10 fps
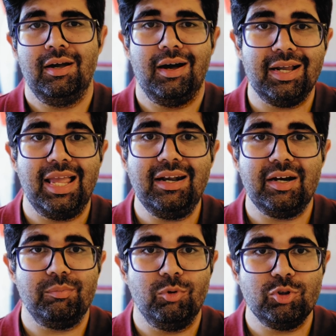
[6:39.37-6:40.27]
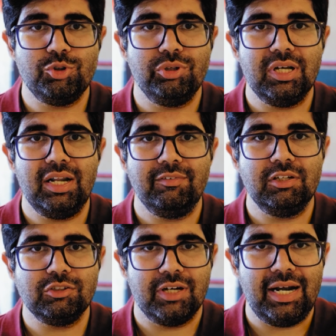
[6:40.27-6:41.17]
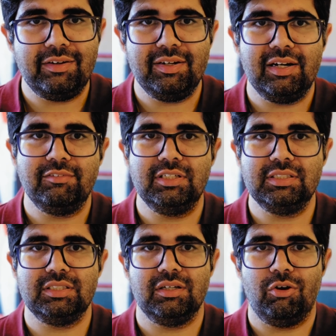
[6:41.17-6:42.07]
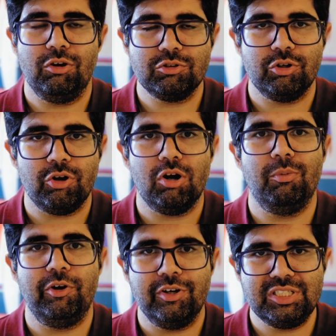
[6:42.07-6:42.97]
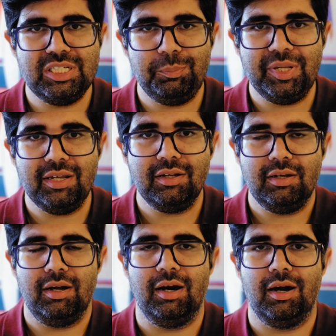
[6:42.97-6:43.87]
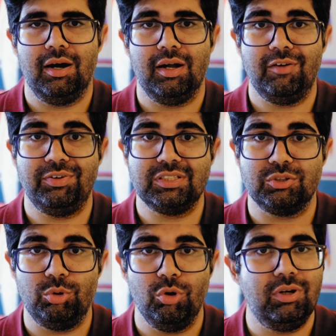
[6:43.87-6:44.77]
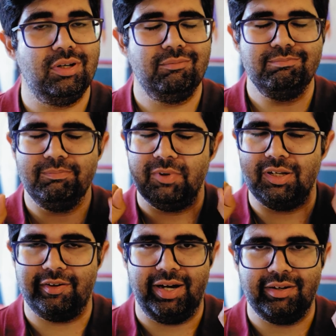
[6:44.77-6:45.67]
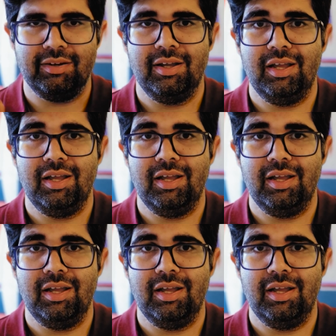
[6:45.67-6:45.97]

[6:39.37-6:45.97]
Again, at more junior levels or entry levels, also talk about your GPA. If it's good, great.